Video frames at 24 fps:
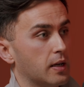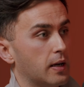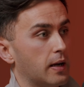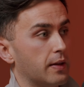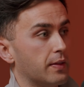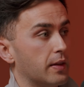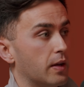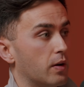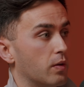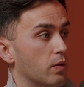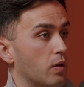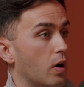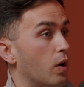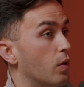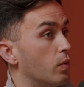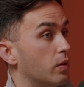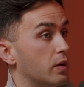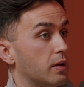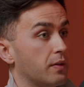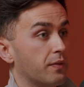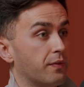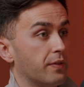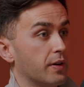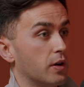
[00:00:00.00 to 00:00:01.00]
and they'll
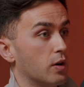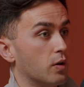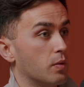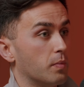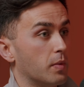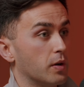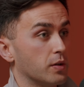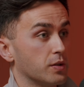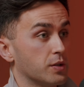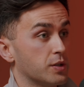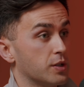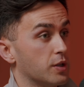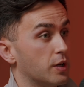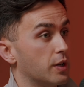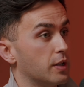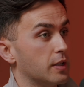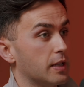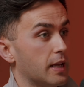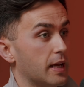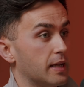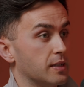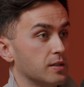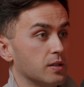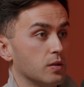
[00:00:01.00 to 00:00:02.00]
only film on certain
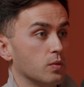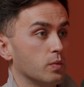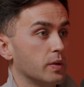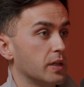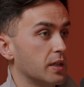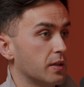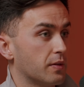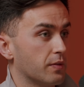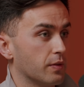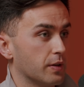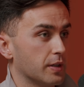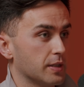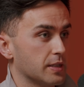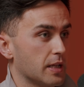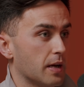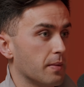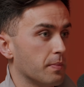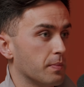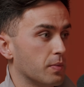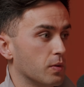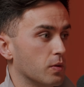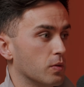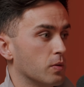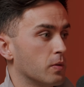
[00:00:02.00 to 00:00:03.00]
days of the week, for
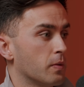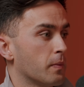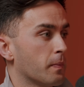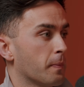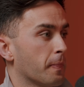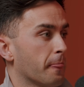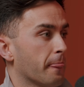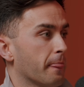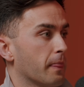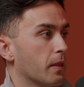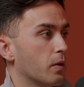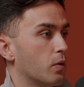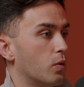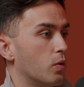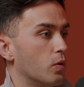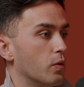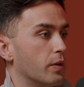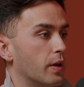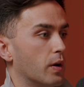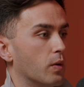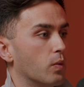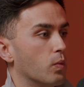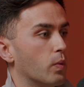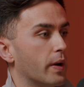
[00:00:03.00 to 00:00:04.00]
example. Or
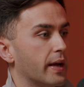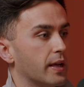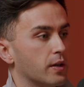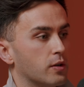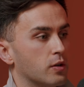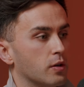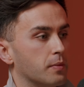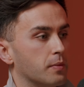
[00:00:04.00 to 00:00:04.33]
they'll wake